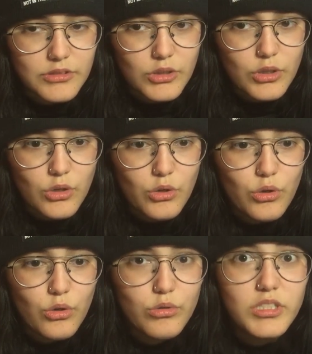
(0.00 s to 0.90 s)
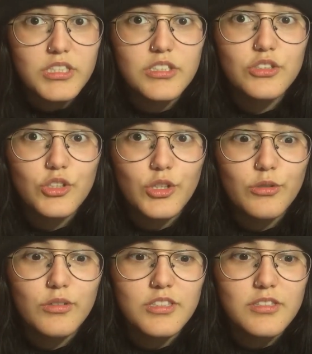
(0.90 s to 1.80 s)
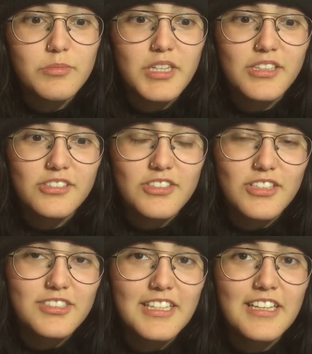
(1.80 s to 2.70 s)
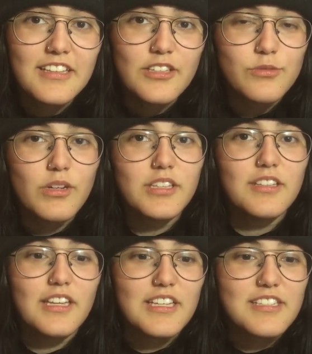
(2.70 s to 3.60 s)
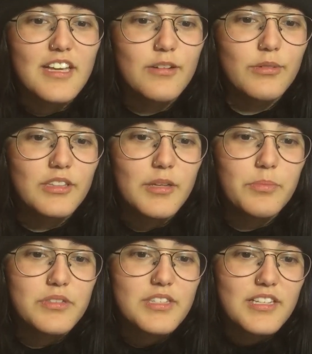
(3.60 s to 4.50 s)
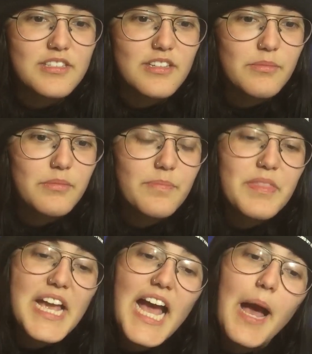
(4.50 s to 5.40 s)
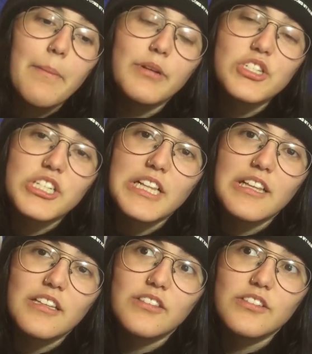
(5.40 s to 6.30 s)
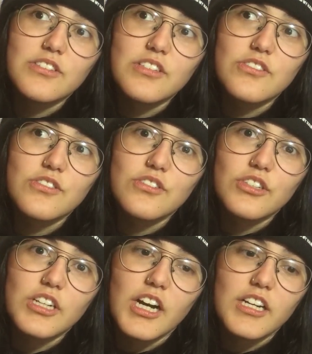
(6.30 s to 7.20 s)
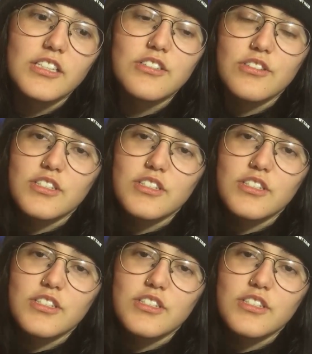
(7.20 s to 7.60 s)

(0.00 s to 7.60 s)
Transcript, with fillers: Oh, it is you, it is me, it is us. That's what they said when they possessed them. But she let the sister kind of to the